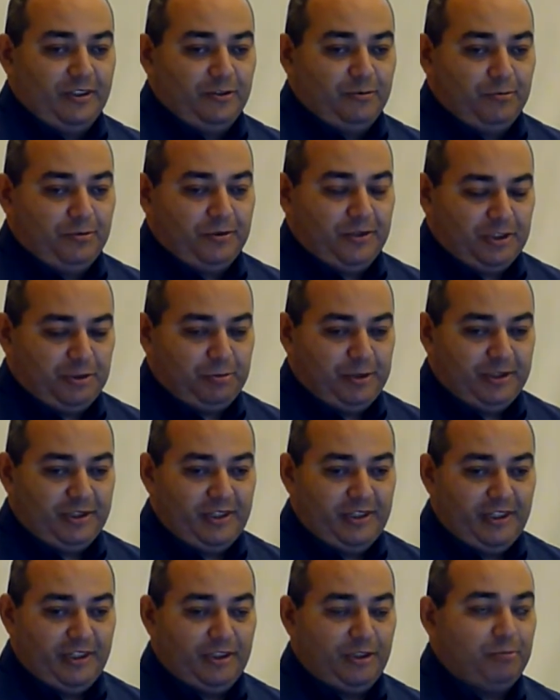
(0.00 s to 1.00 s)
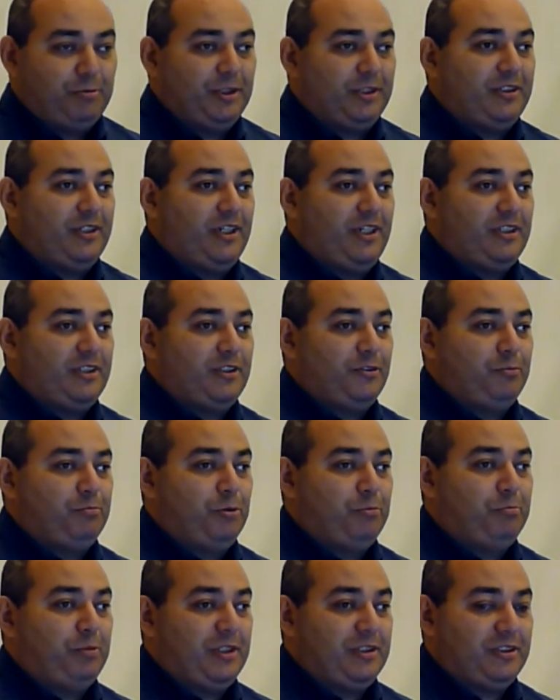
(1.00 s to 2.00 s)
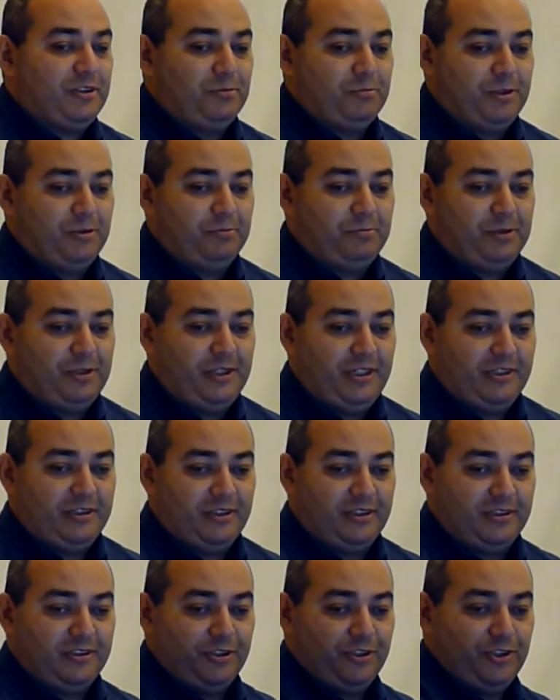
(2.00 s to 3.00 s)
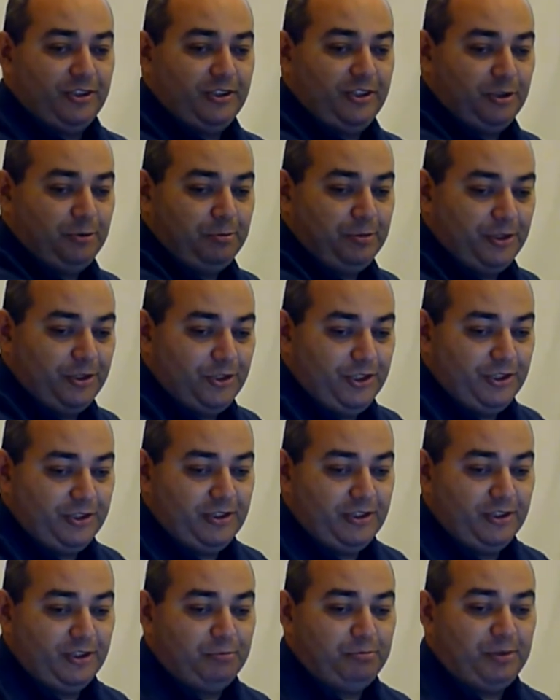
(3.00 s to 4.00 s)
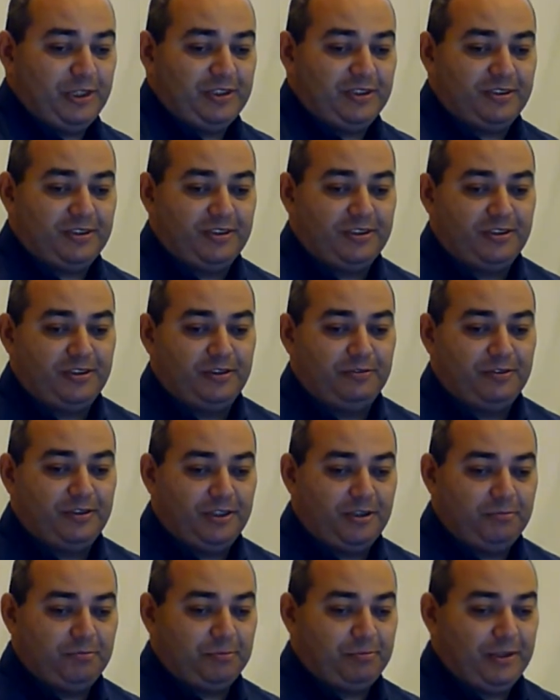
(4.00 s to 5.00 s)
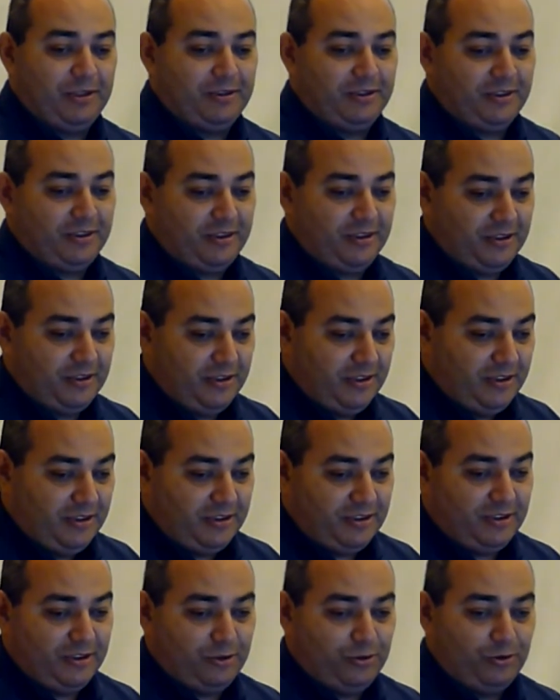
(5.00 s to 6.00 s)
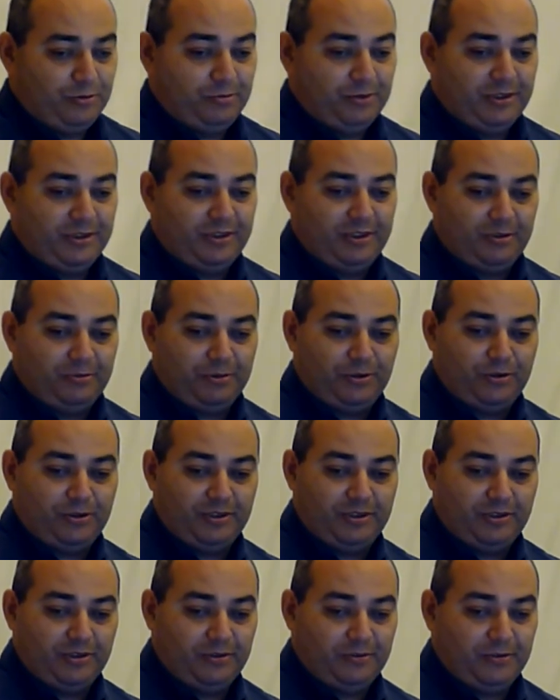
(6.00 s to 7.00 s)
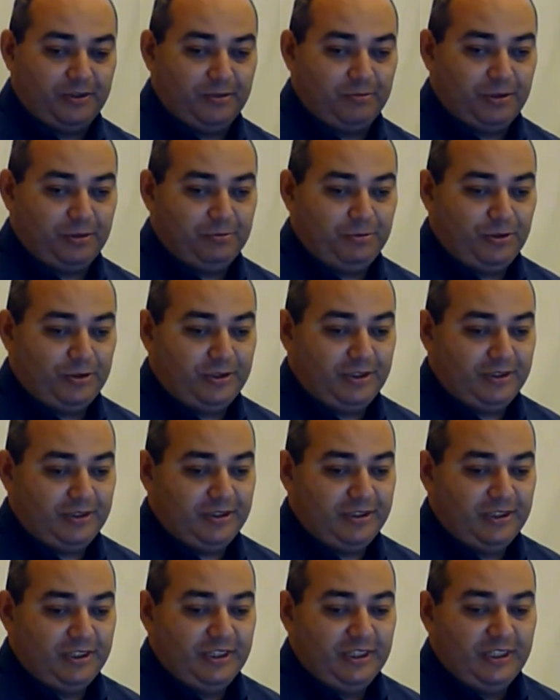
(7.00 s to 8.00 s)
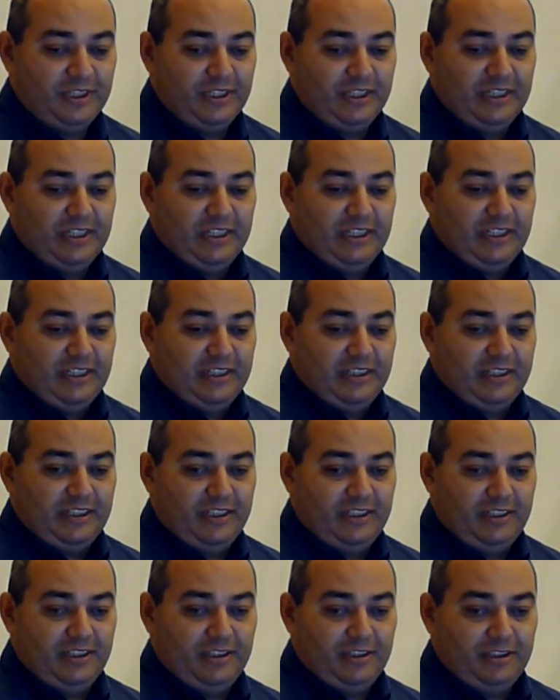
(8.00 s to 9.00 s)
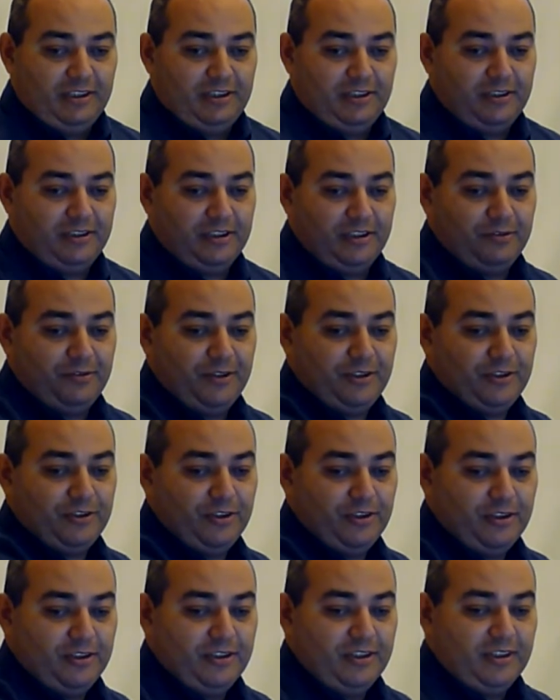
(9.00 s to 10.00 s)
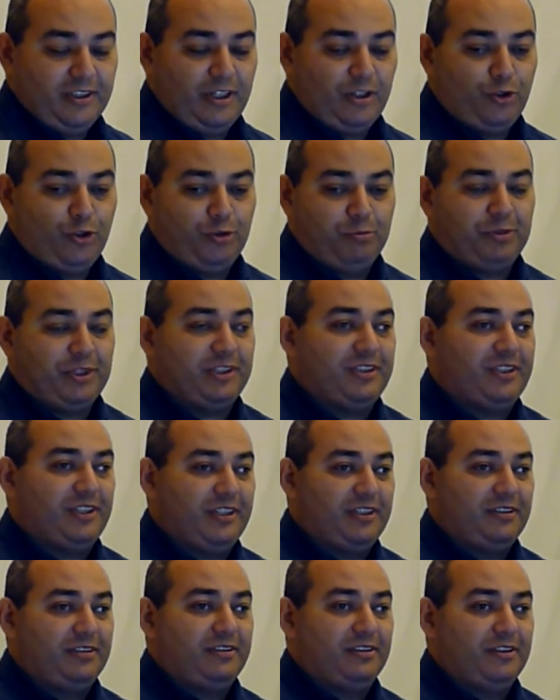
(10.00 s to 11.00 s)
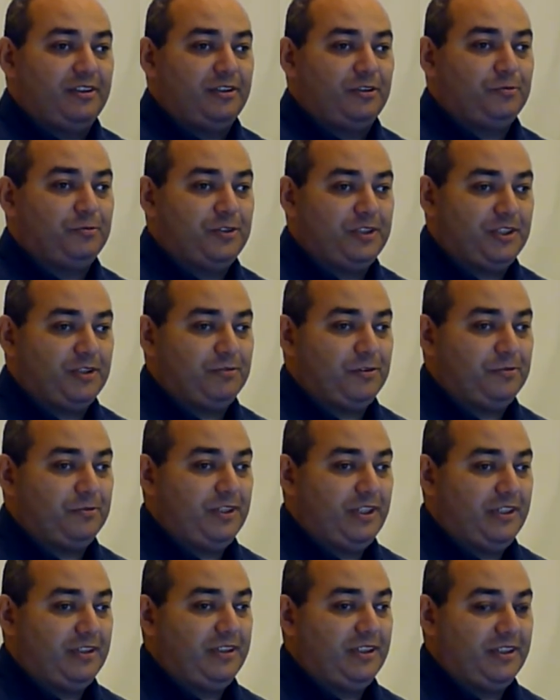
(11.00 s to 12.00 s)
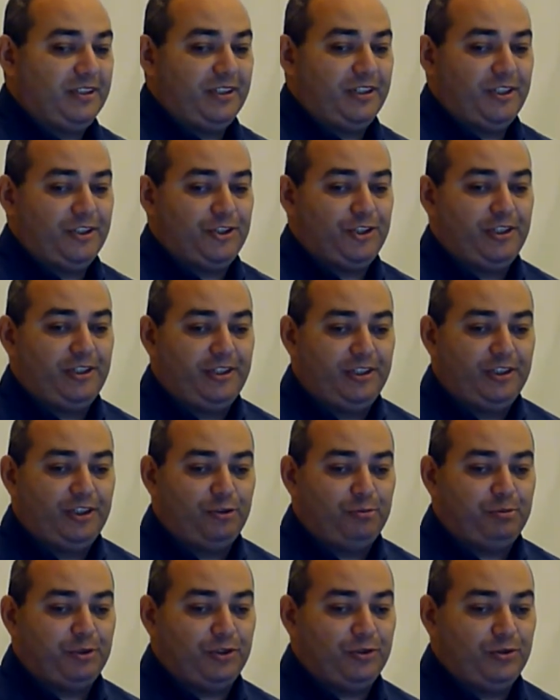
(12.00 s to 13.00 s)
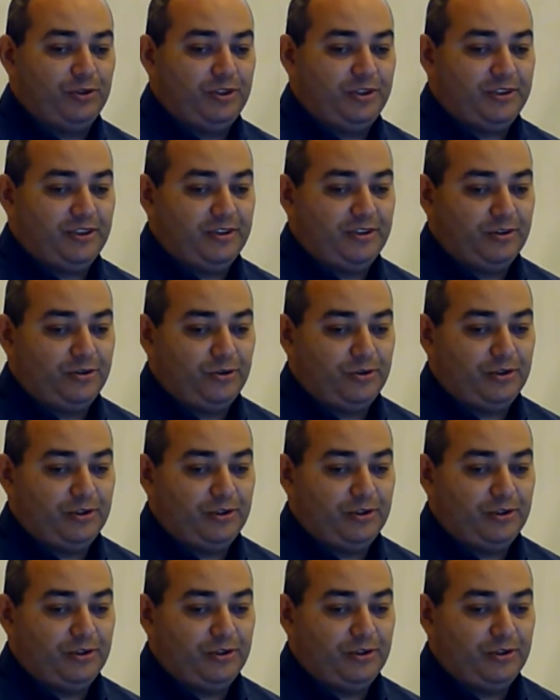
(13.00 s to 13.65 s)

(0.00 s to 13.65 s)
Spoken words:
and backtraces by passes of compilators, and you can see passes LLVM, which those who use it all know what it means, and the percentage of those calls of hotline,